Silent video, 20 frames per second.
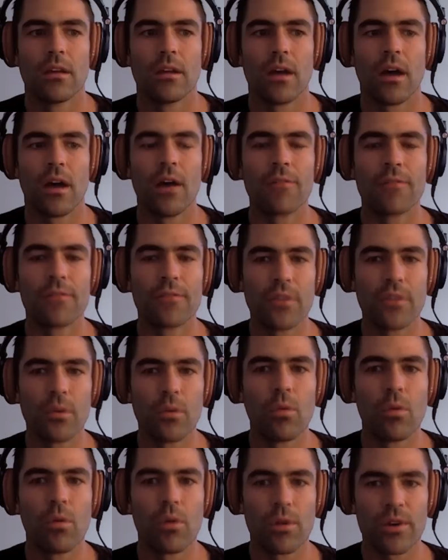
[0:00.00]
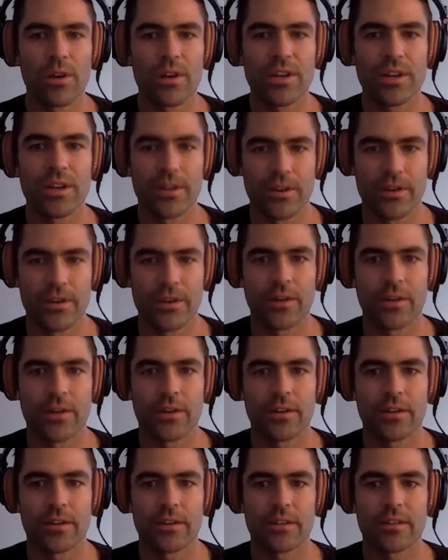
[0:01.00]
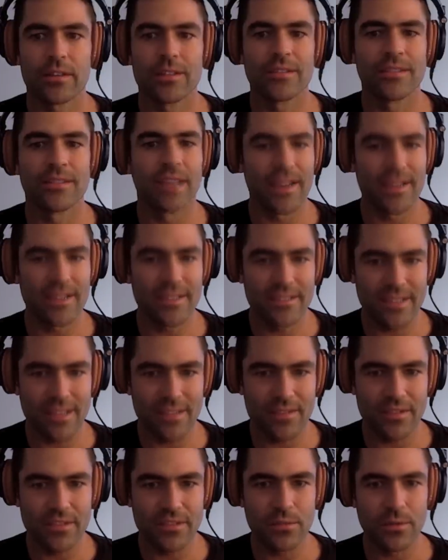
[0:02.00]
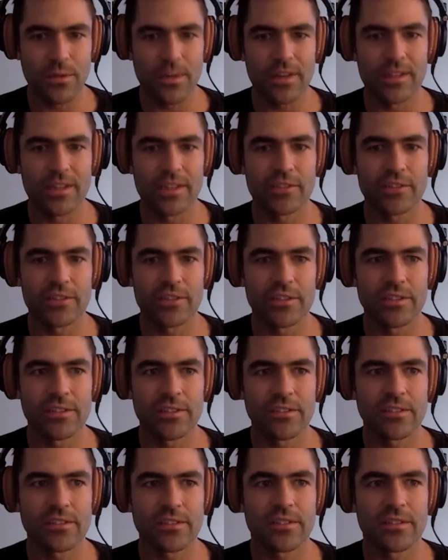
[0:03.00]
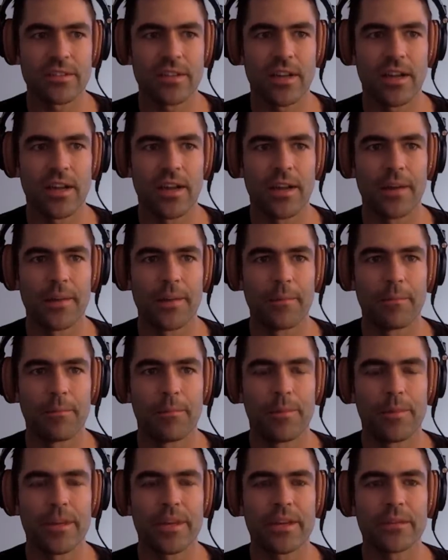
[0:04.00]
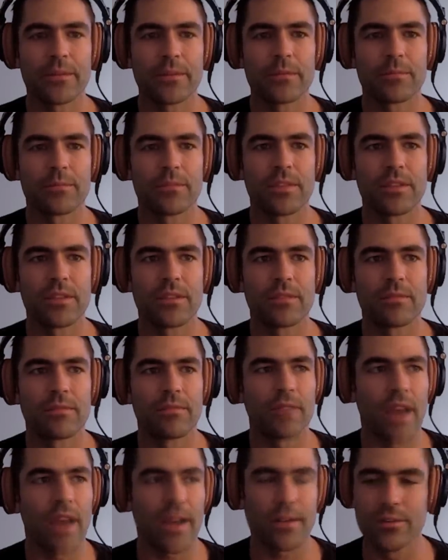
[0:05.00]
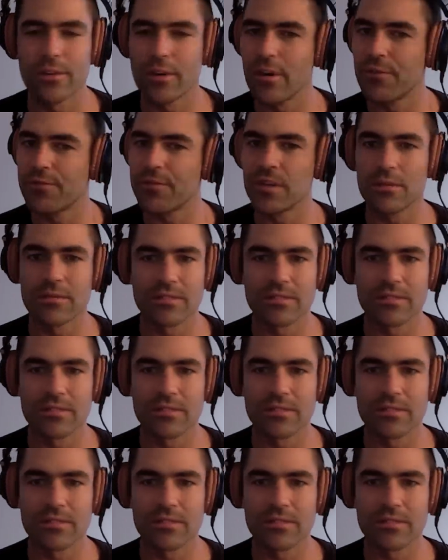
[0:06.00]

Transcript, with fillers: of the Warrior 97 square inches, but I don't know if it